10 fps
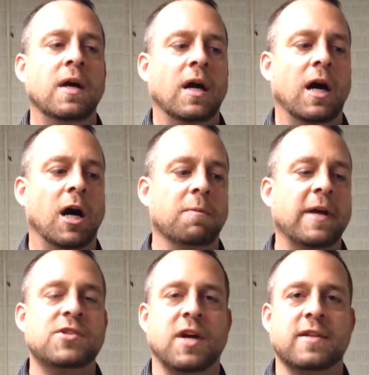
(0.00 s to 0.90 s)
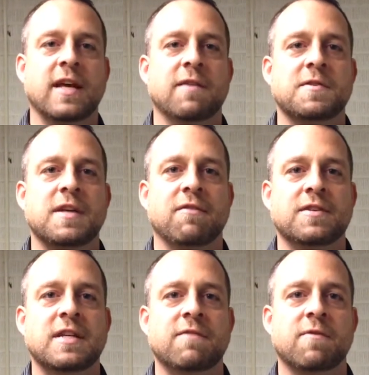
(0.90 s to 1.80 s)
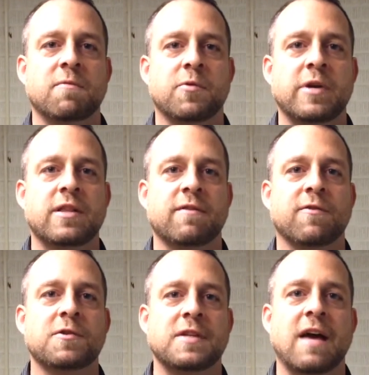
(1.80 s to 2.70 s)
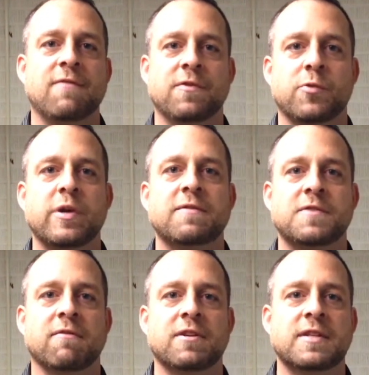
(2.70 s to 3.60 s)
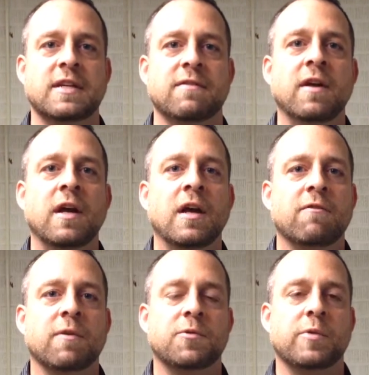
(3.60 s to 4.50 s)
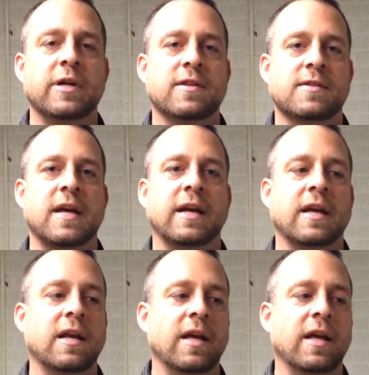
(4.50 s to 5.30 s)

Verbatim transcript: Um, they shot 10 of 17 from three in the first half and 3 of 17 from three in the second.